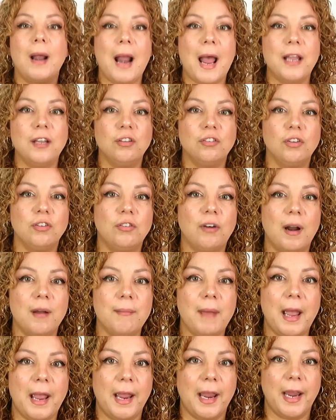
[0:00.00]
I use to dry
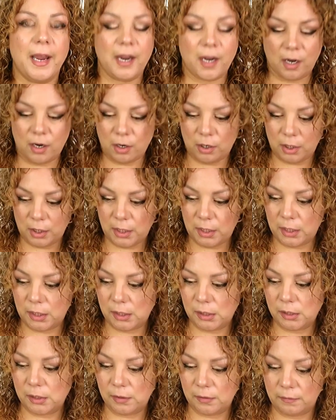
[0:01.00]
my hair
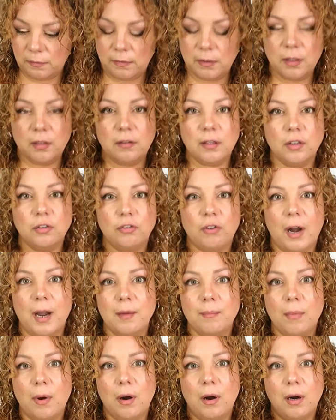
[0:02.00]
is there's a dry
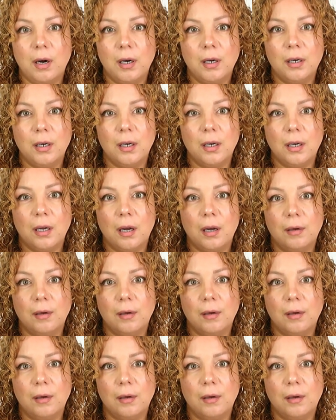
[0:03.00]
bar